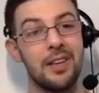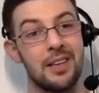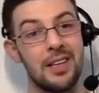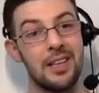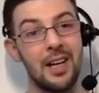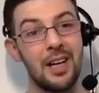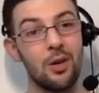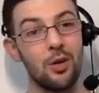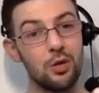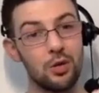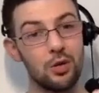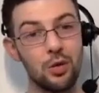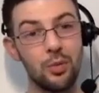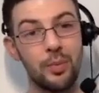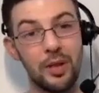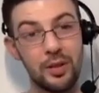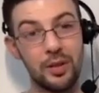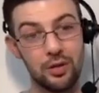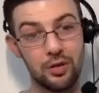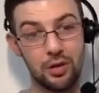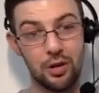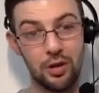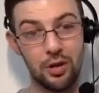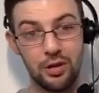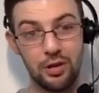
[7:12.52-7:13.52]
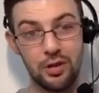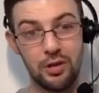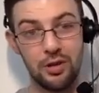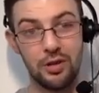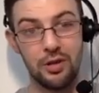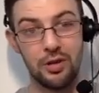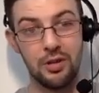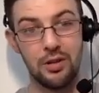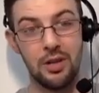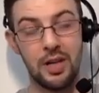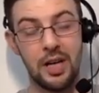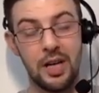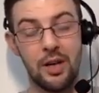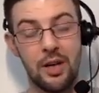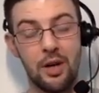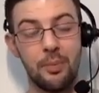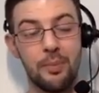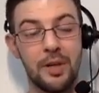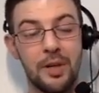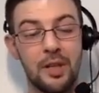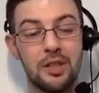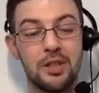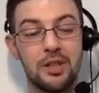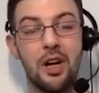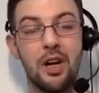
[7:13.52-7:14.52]
that also builds trust and it
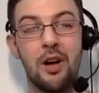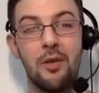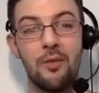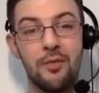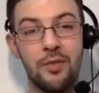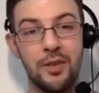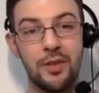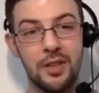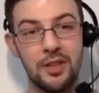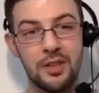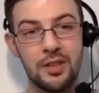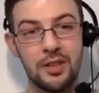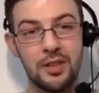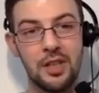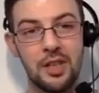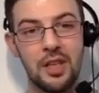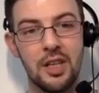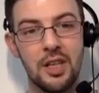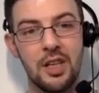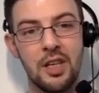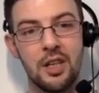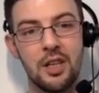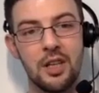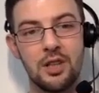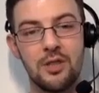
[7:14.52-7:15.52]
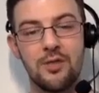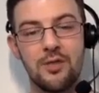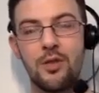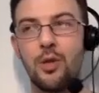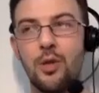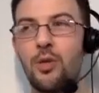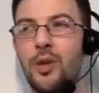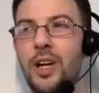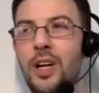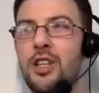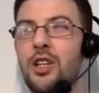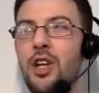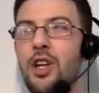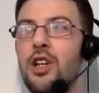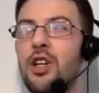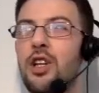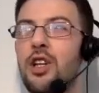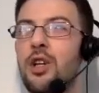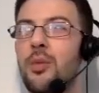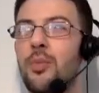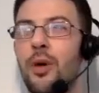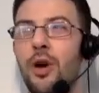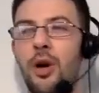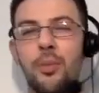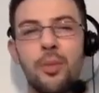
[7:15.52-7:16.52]
builds confidence. Because if you go right down to
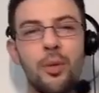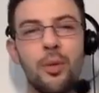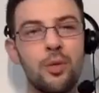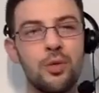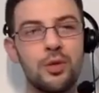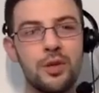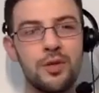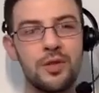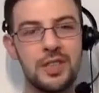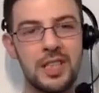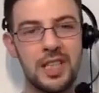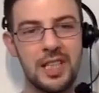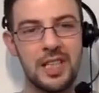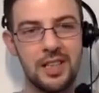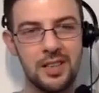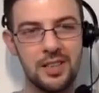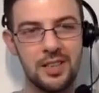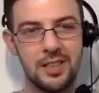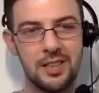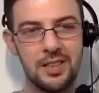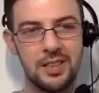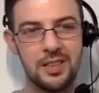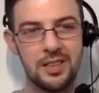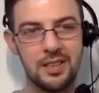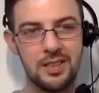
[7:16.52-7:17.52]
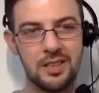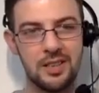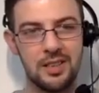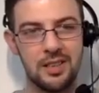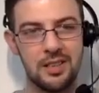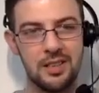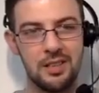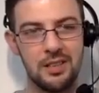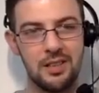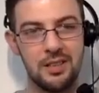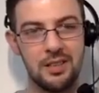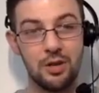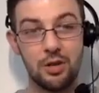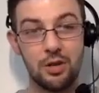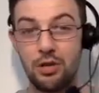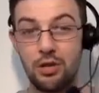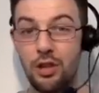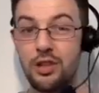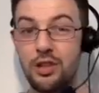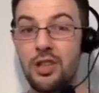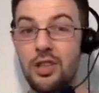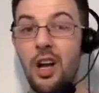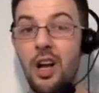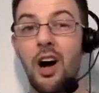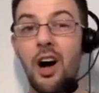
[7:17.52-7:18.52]
the bare bones of sales, it's
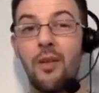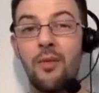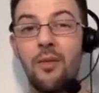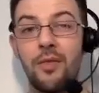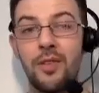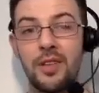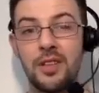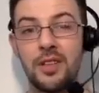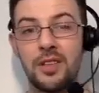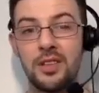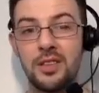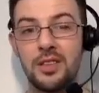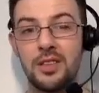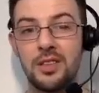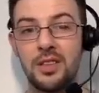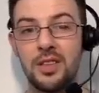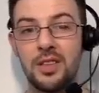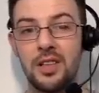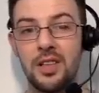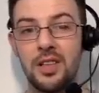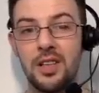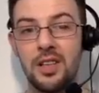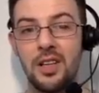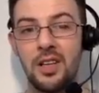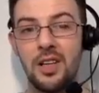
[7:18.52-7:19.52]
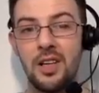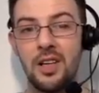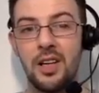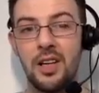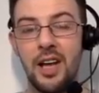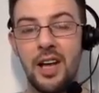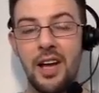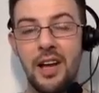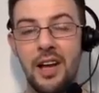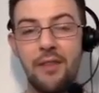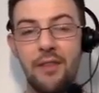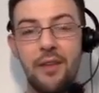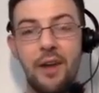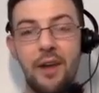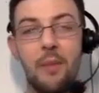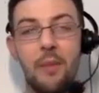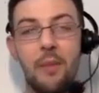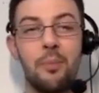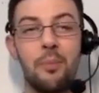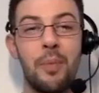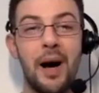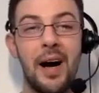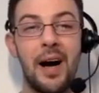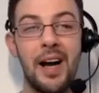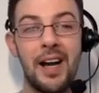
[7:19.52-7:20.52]
trust and confidence. If a
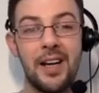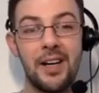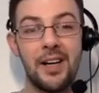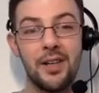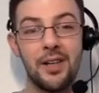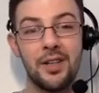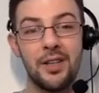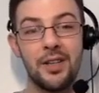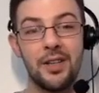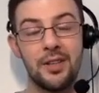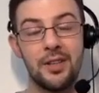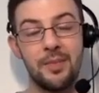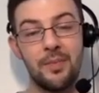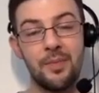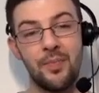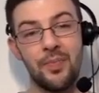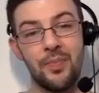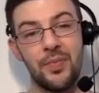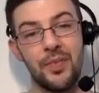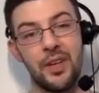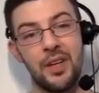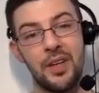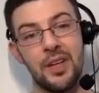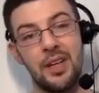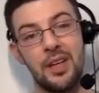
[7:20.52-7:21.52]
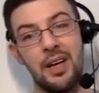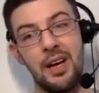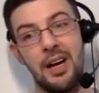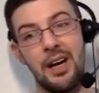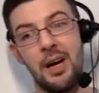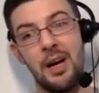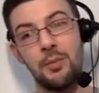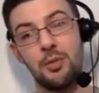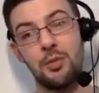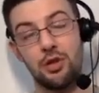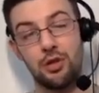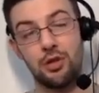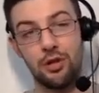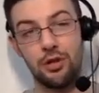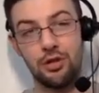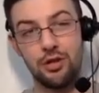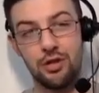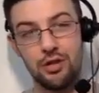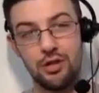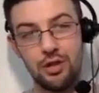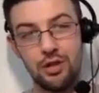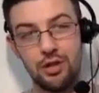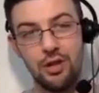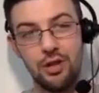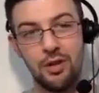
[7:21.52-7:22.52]
buyer
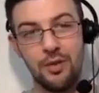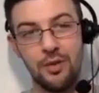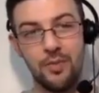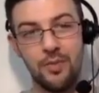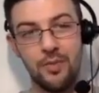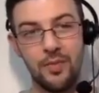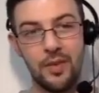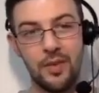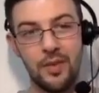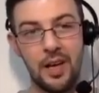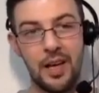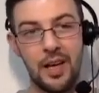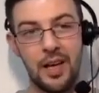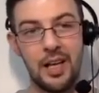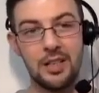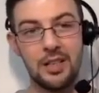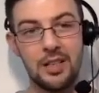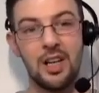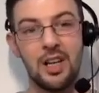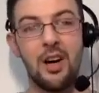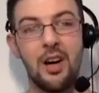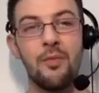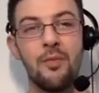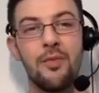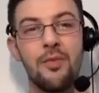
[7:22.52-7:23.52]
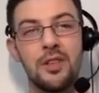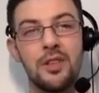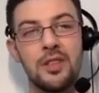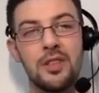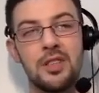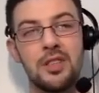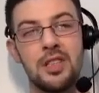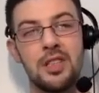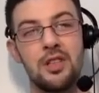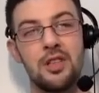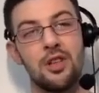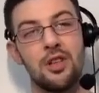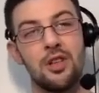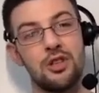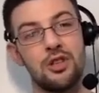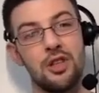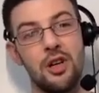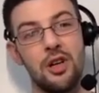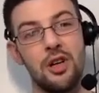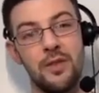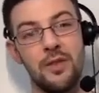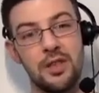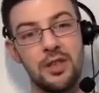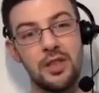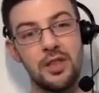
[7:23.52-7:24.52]
trusts you and has confidence in your
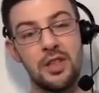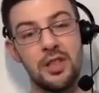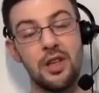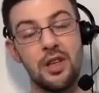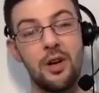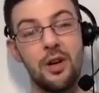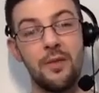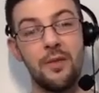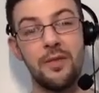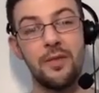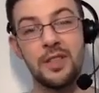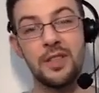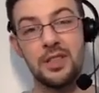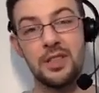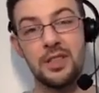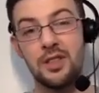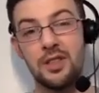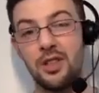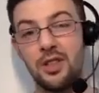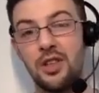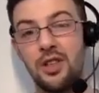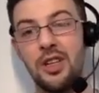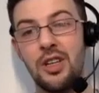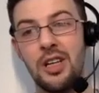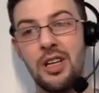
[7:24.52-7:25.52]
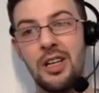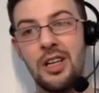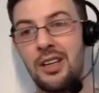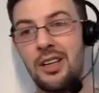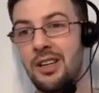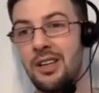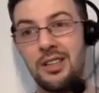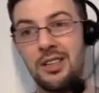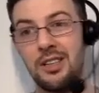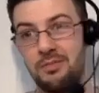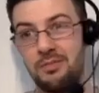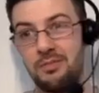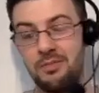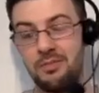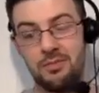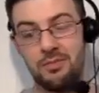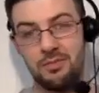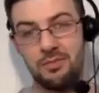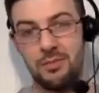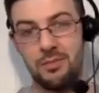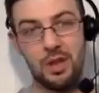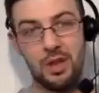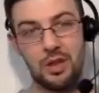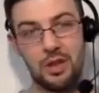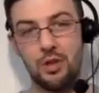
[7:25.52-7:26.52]
service and in confidence in you,
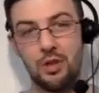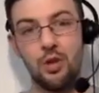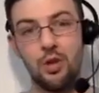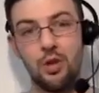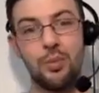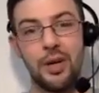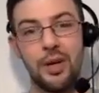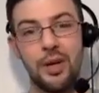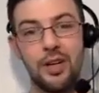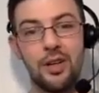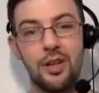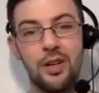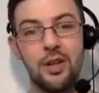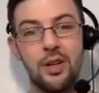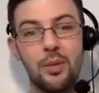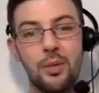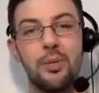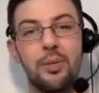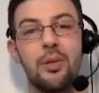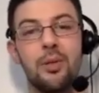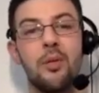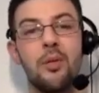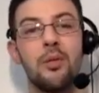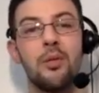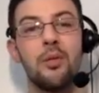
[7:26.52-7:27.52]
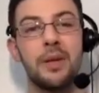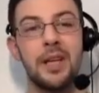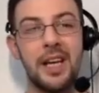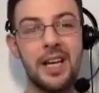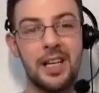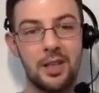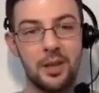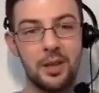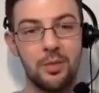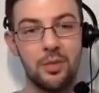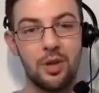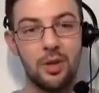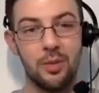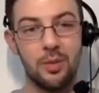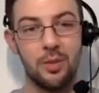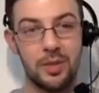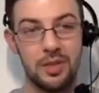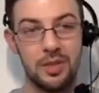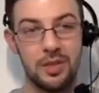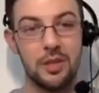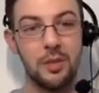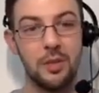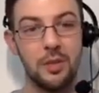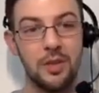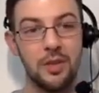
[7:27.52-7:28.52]
it's a no-brainer. They'll probably end up doing
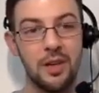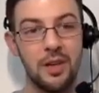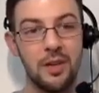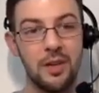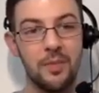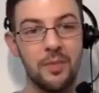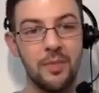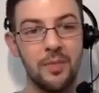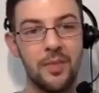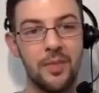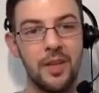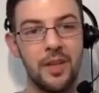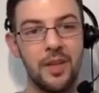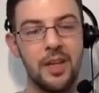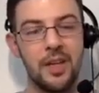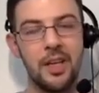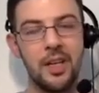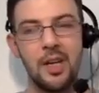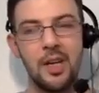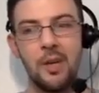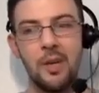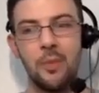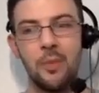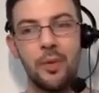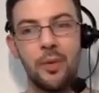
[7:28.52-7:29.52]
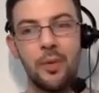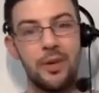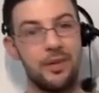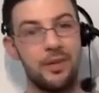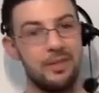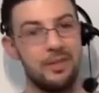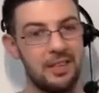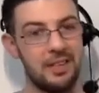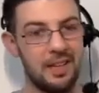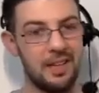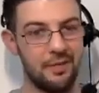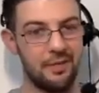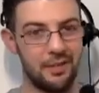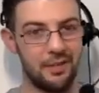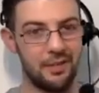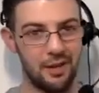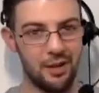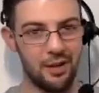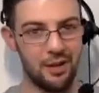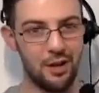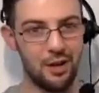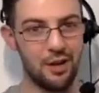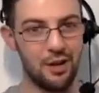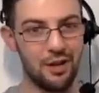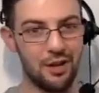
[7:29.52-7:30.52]
business with you. But if
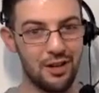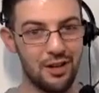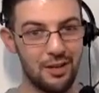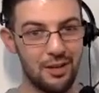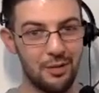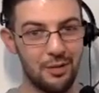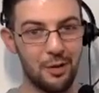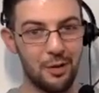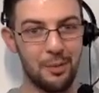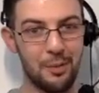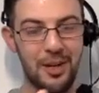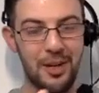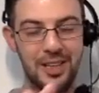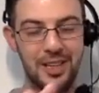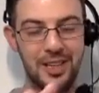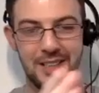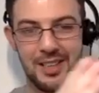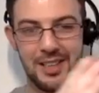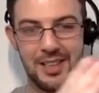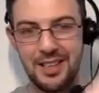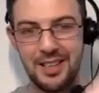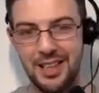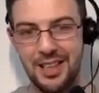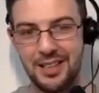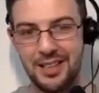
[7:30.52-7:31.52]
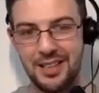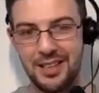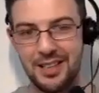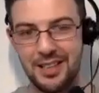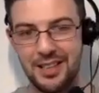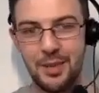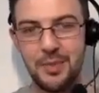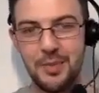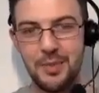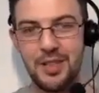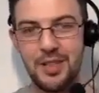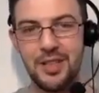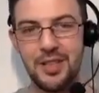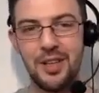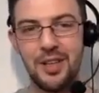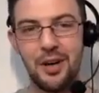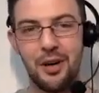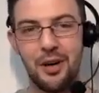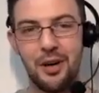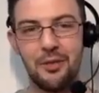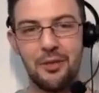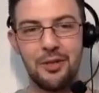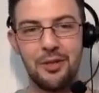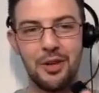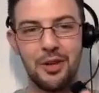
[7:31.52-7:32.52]
we go back to that description
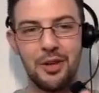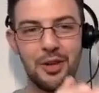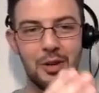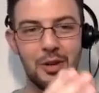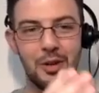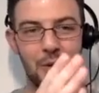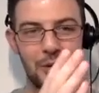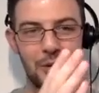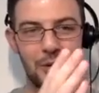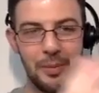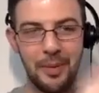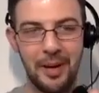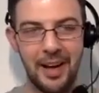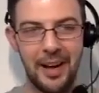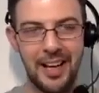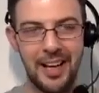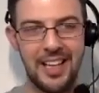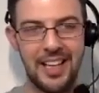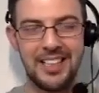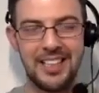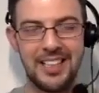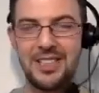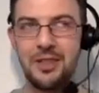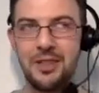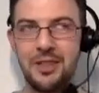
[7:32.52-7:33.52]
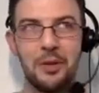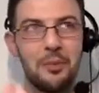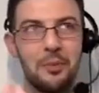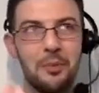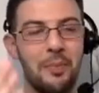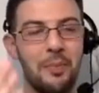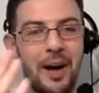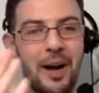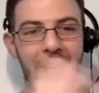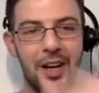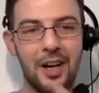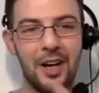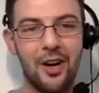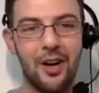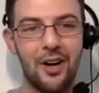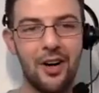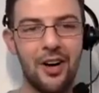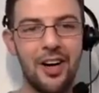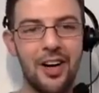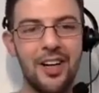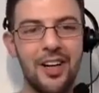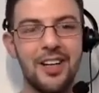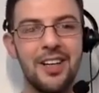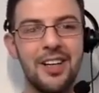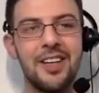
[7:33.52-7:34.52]
of you going to buy a kitchen or buying a
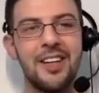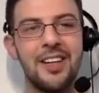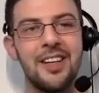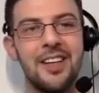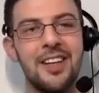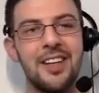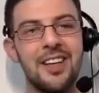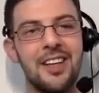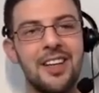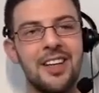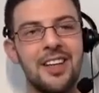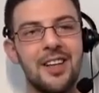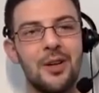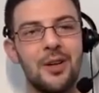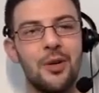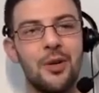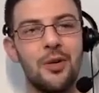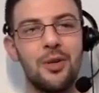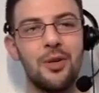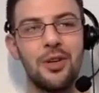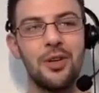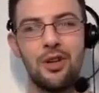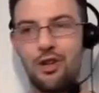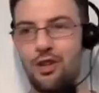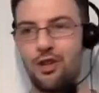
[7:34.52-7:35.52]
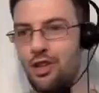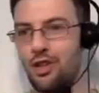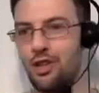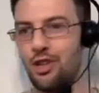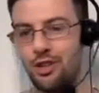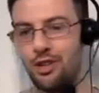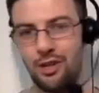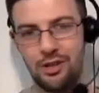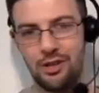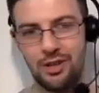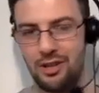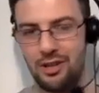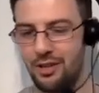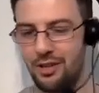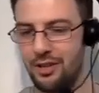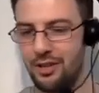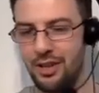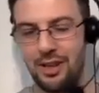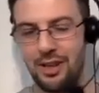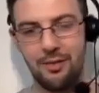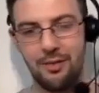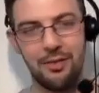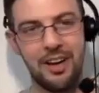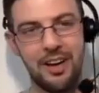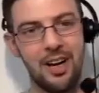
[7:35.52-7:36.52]
car, you're just on the
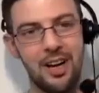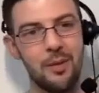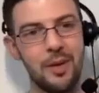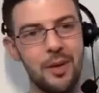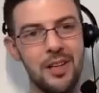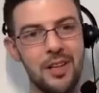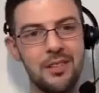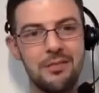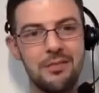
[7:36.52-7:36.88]
conveyor belt,